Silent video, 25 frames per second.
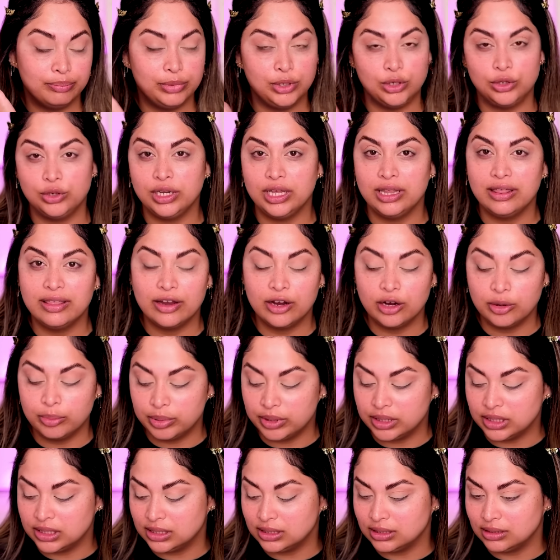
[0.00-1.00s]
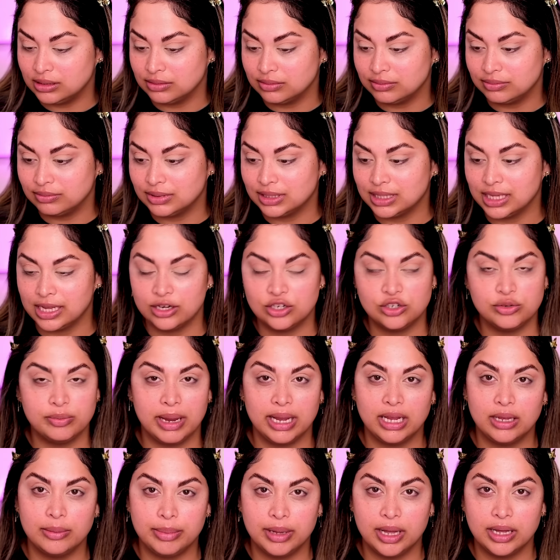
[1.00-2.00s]
beauty therapist slash
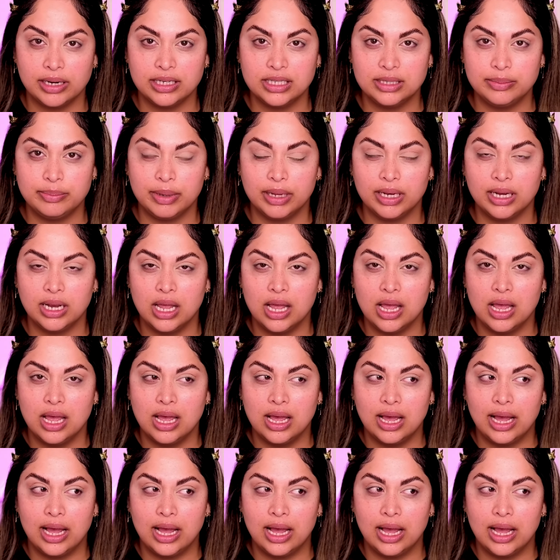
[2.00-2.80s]
makeup artist, but